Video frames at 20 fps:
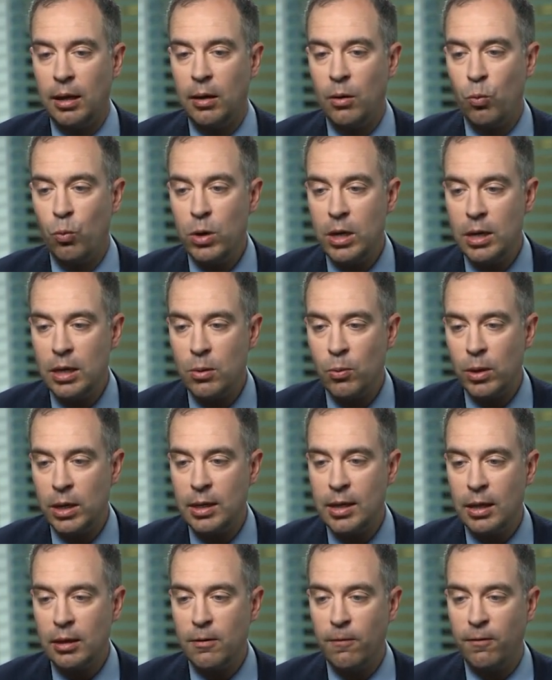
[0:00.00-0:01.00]
we
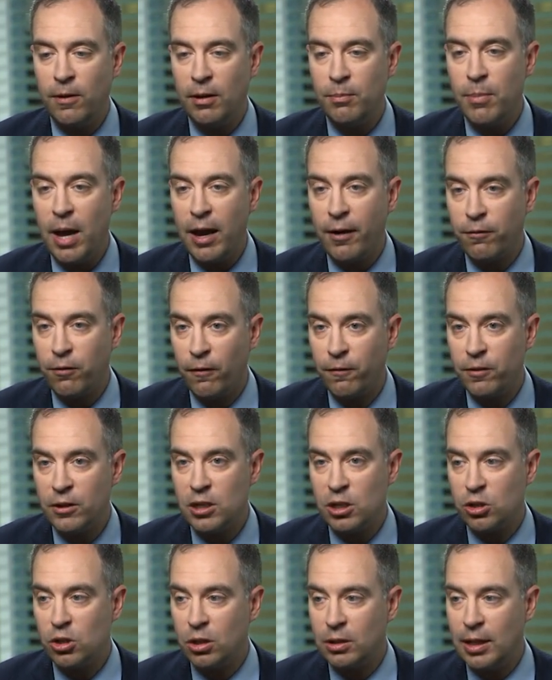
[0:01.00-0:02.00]
get the feedback from
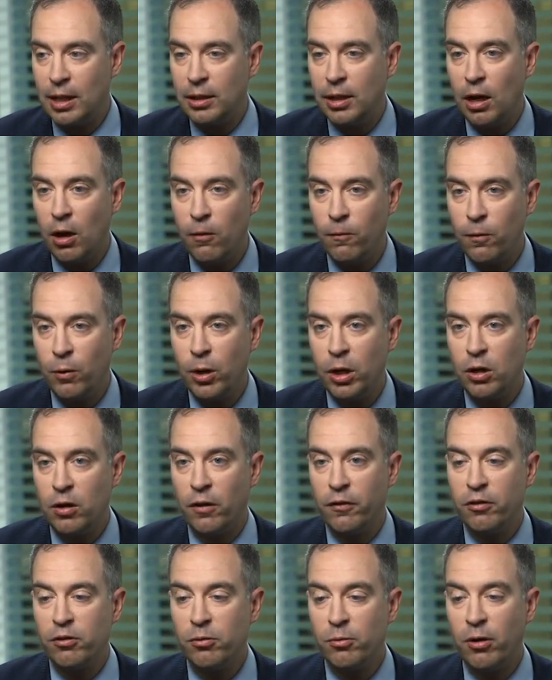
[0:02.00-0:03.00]
physicians that they are very
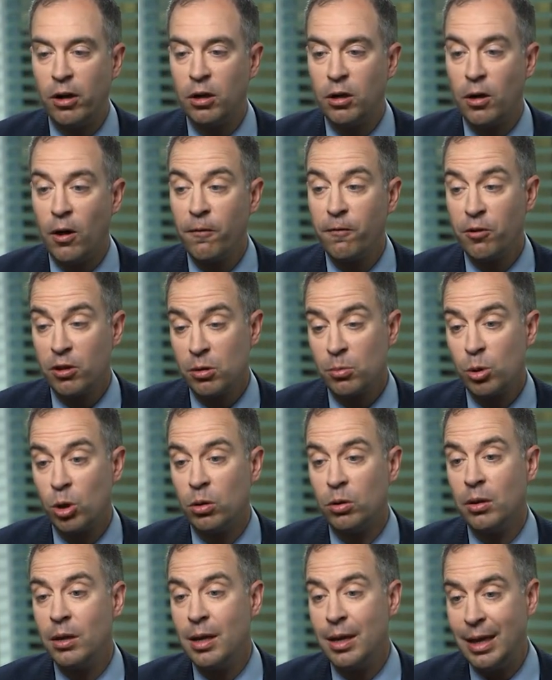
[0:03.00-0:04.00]

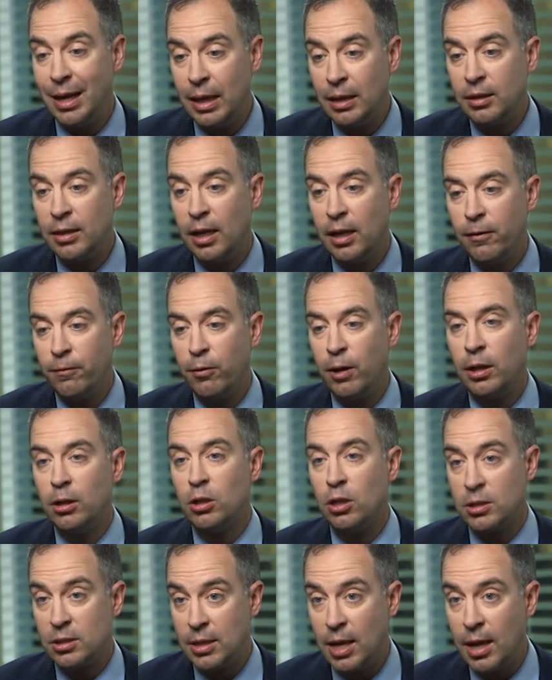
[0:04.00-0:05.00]
comfortable in delivering
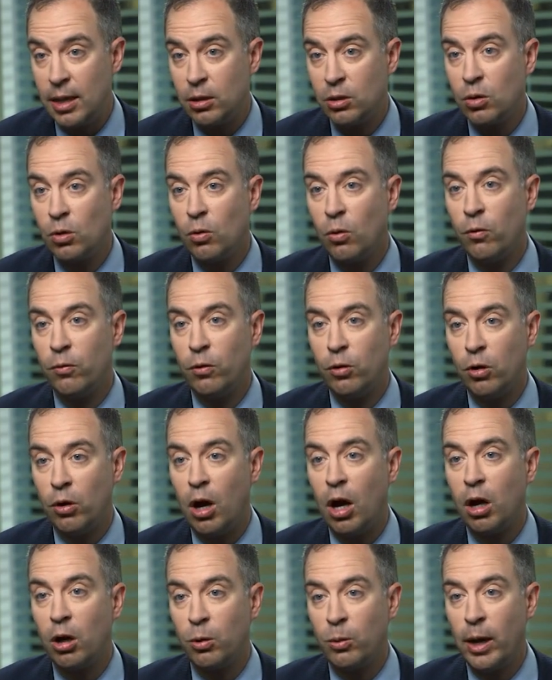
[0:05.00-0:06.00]
the stent over
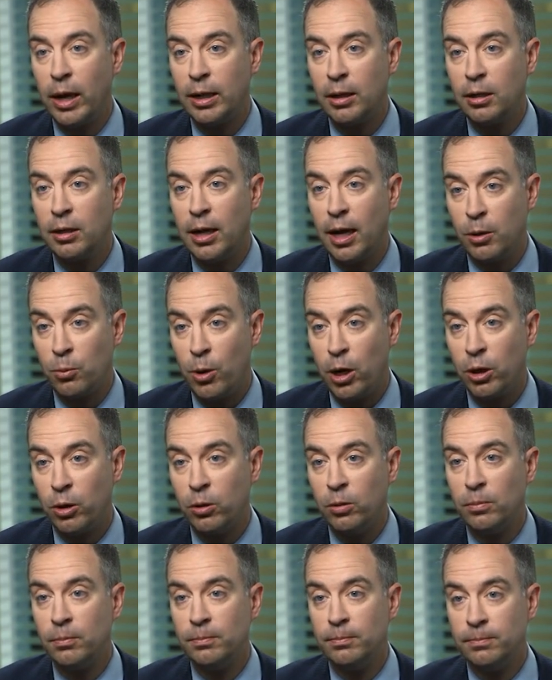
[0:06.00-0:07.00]
our guide wire.